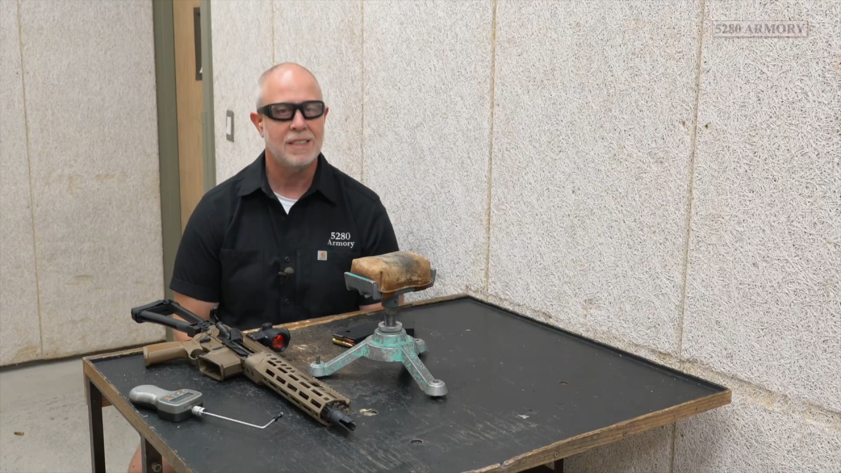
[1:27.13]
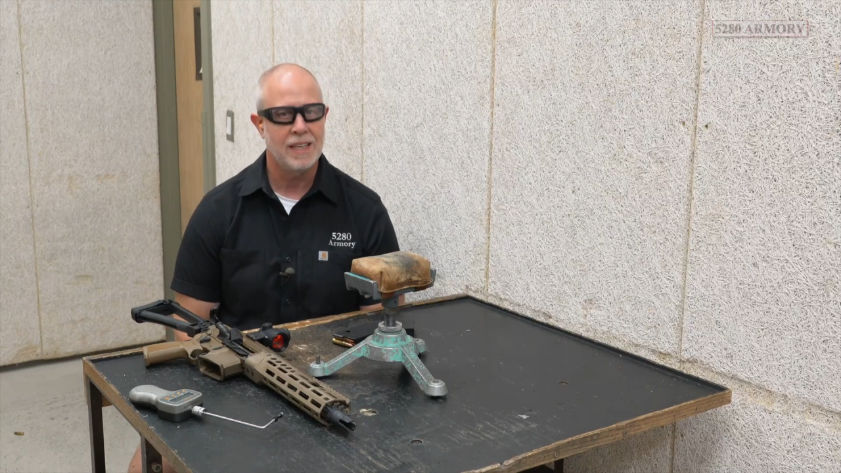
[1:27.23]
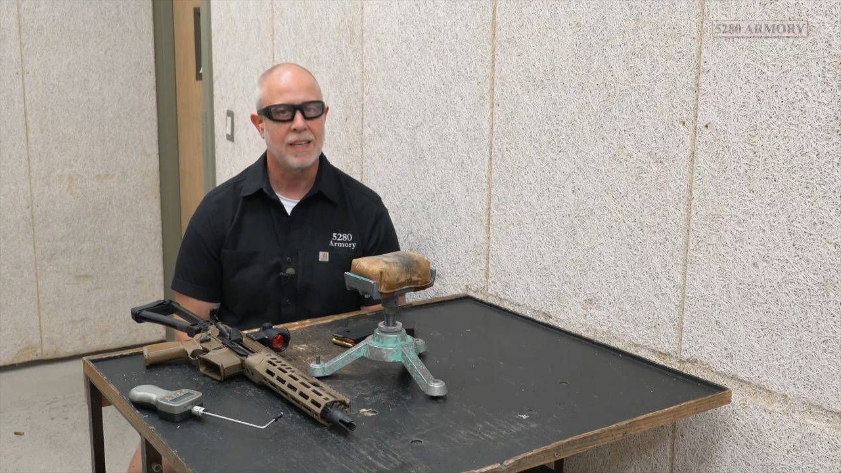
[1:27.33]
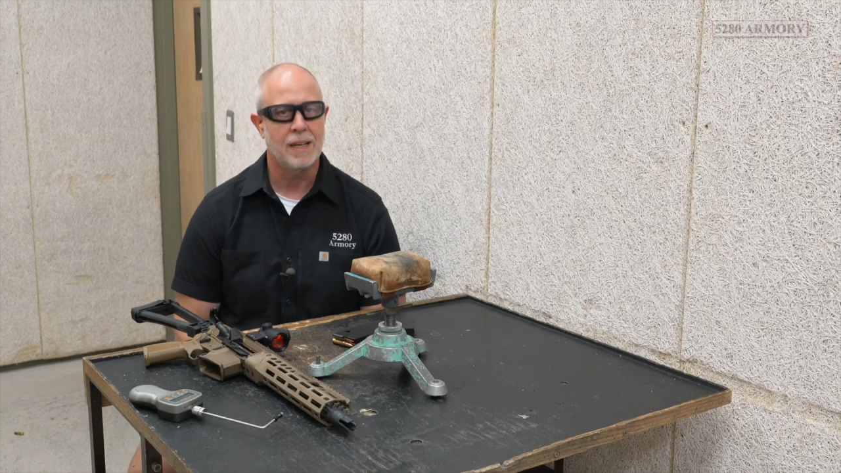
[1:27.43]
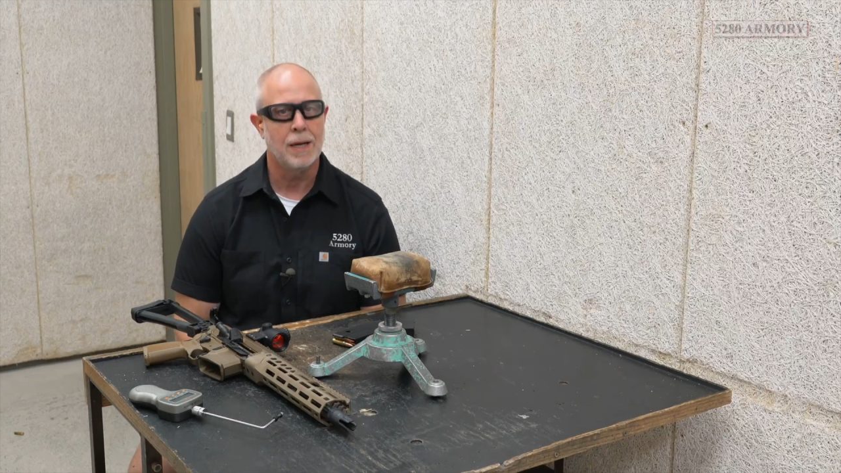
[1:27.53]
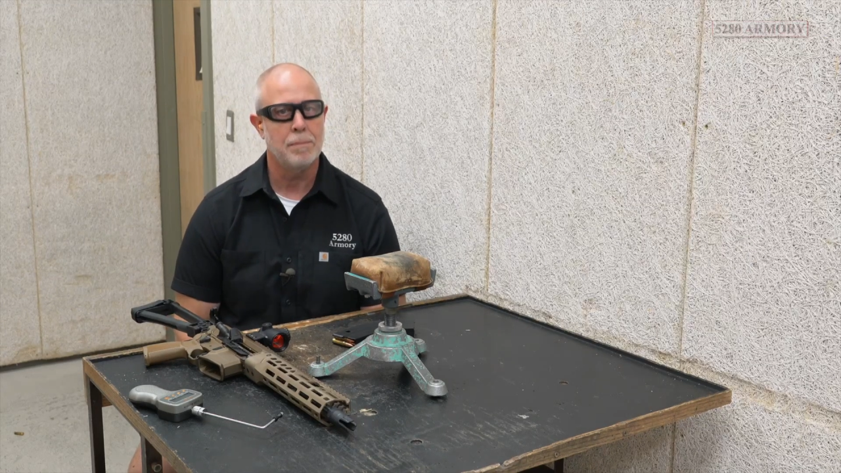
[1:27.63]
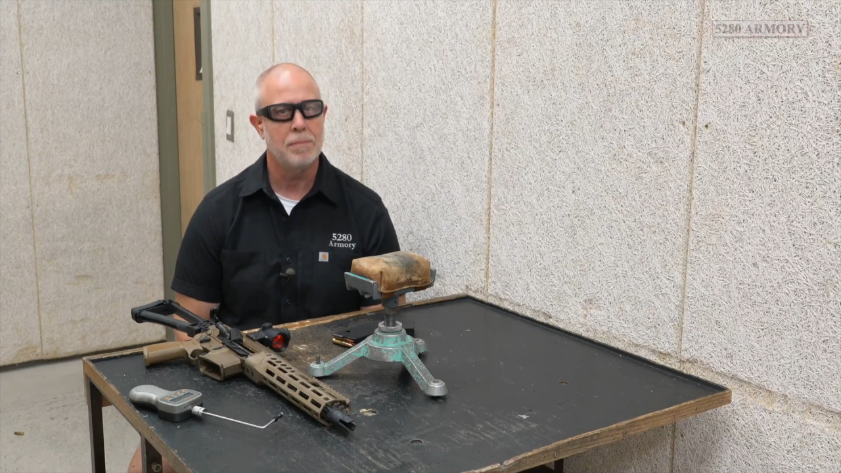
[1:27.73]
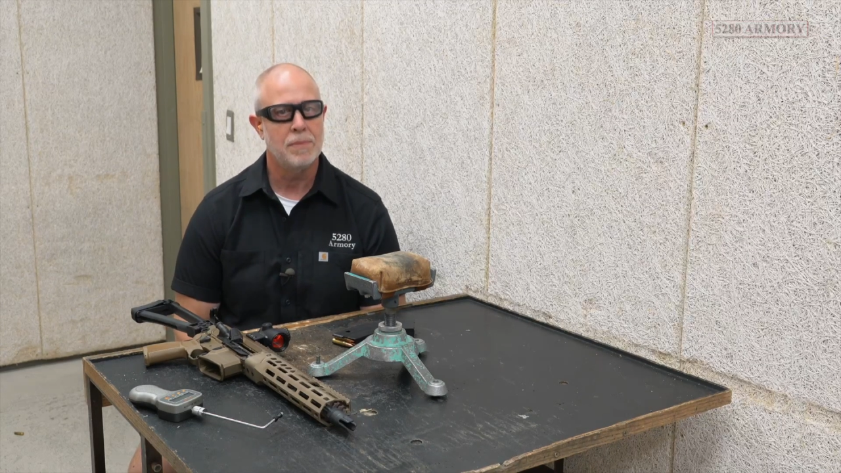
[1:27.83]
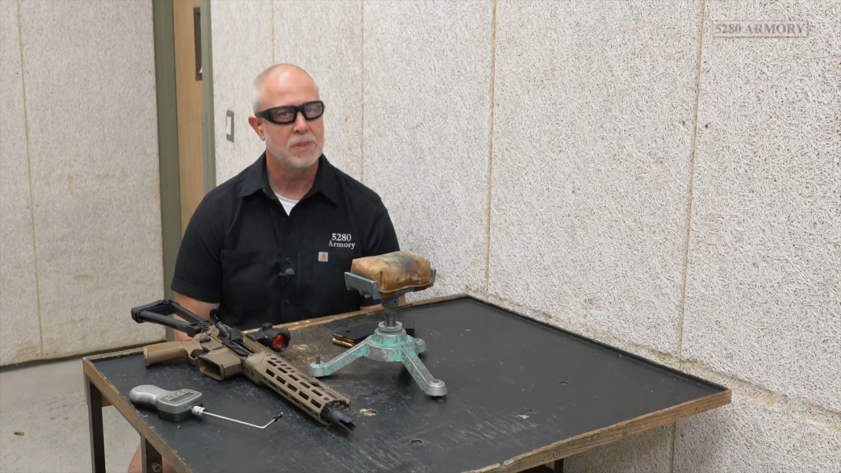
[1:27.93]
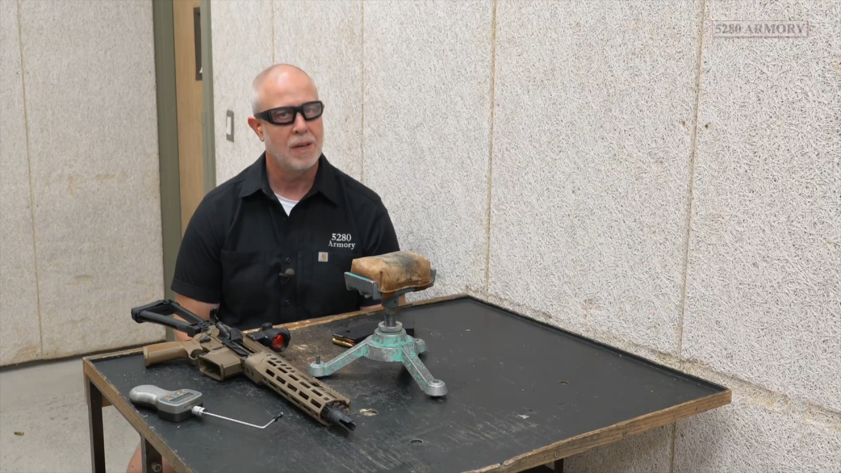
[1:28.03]
take-up,
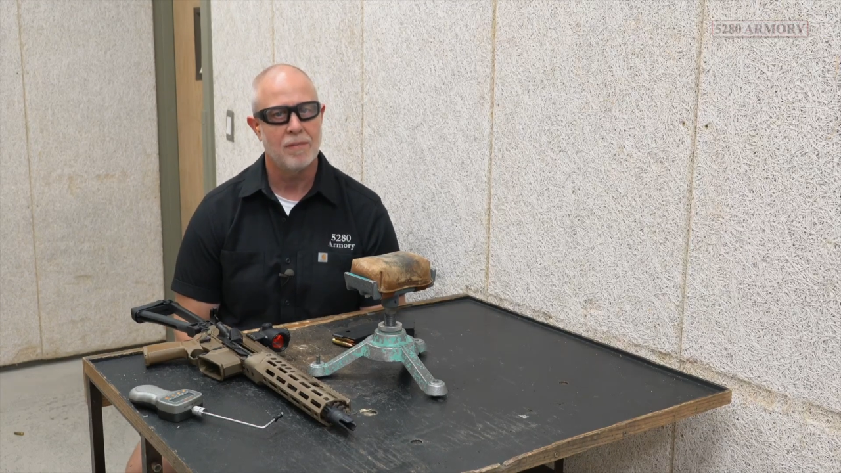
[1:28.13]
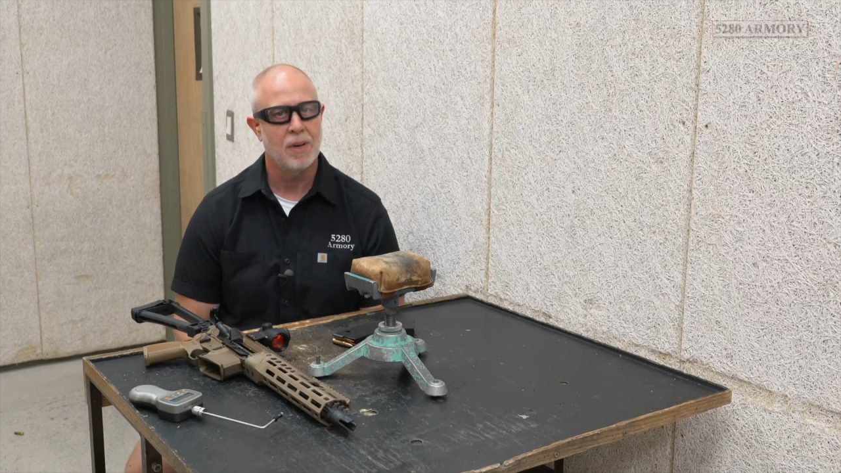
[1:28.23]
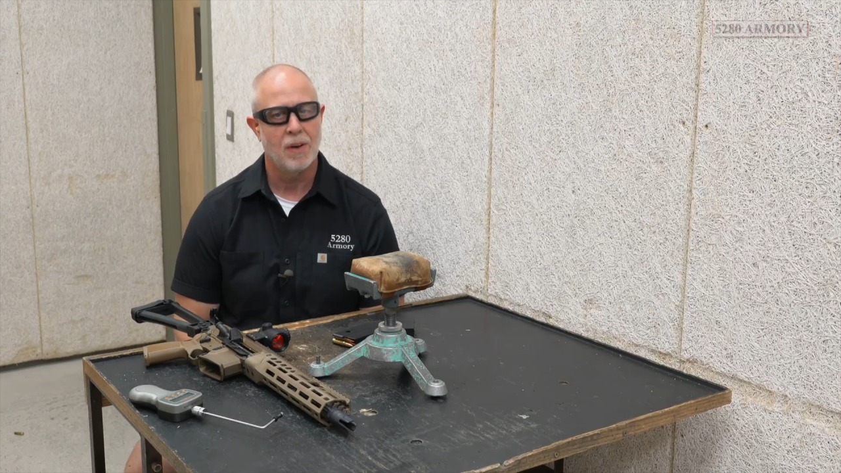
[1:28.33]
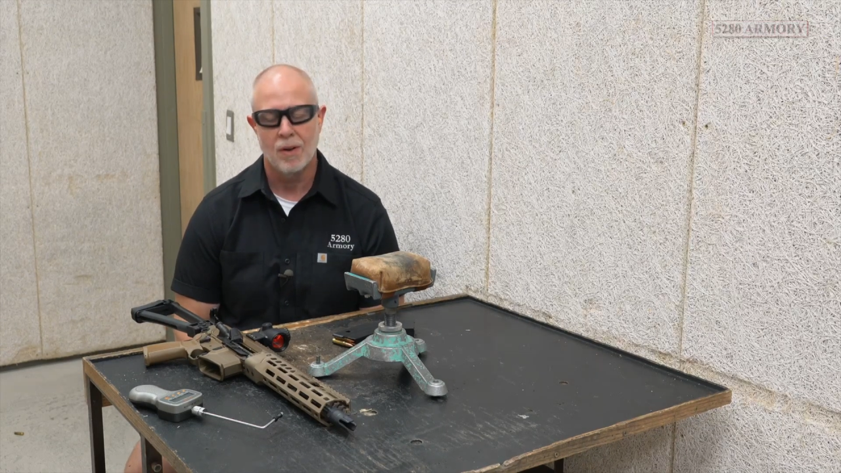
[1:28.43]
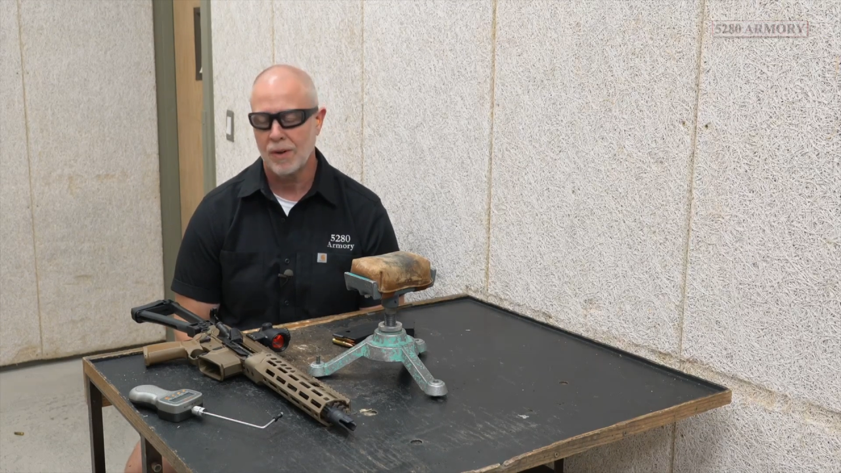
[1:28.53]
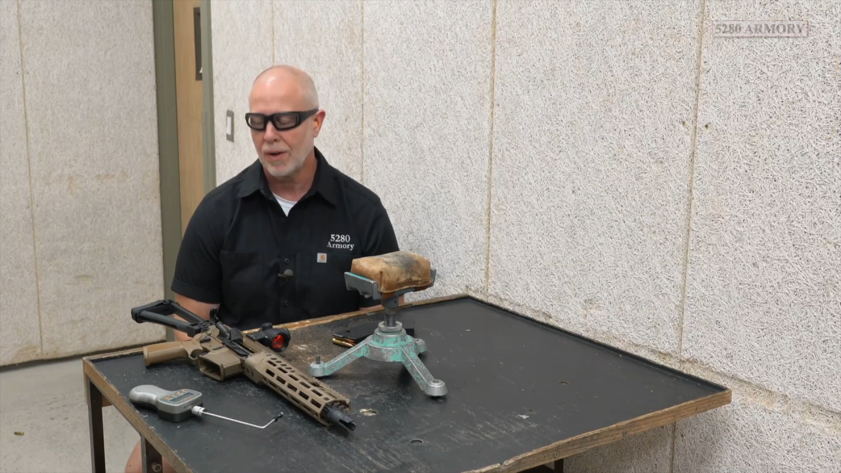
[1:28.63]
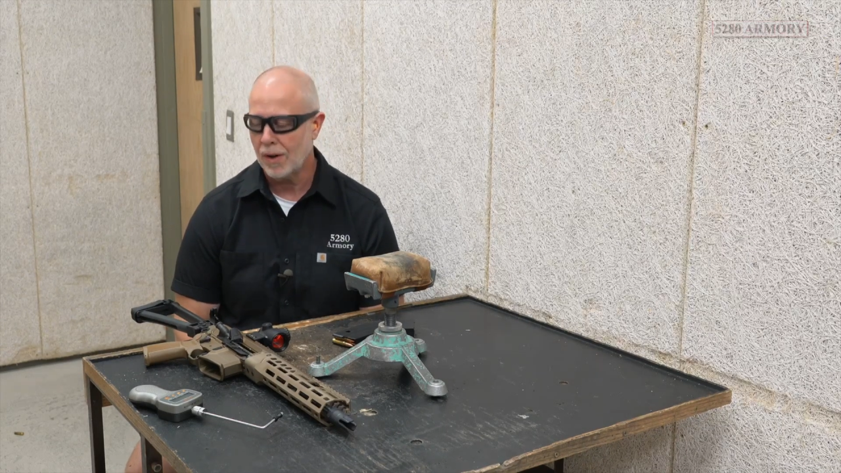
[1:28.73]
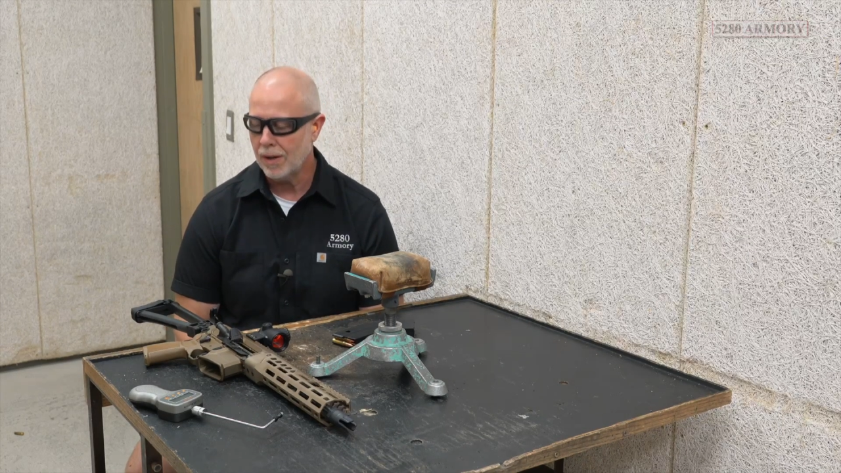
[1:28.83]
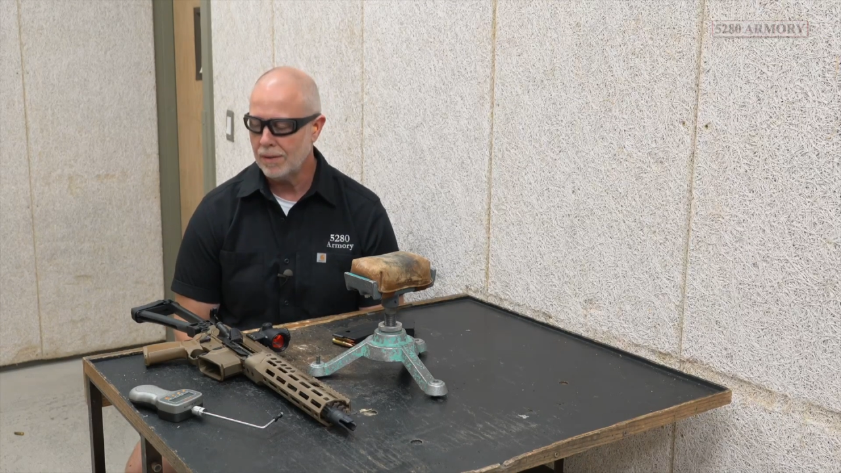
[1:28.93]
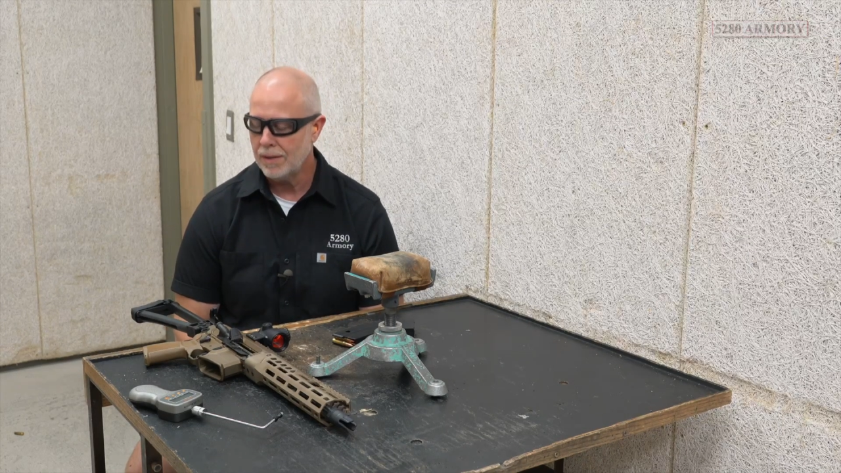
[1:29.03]
not very long at
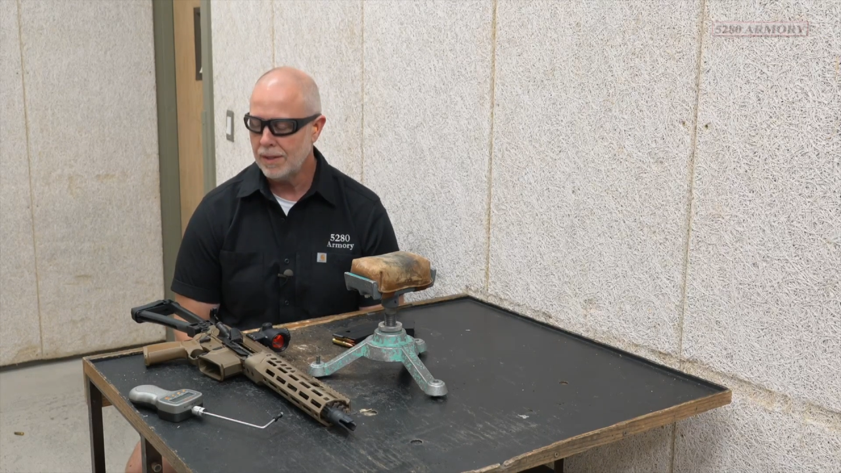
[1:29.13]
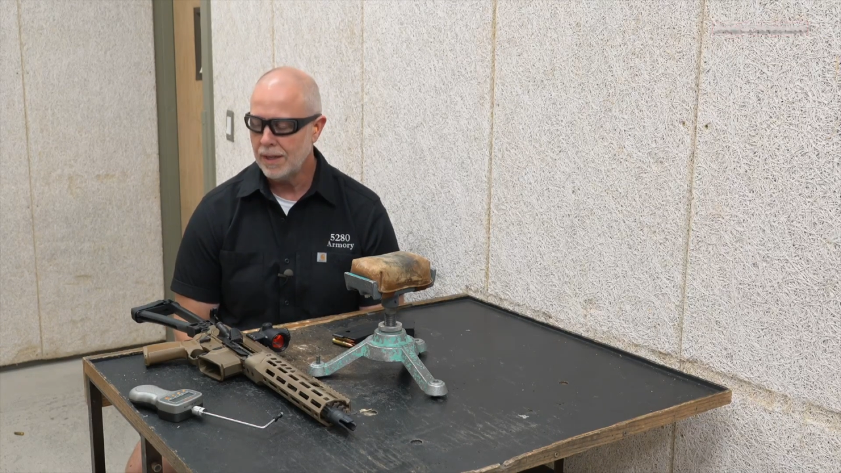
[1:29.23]
all,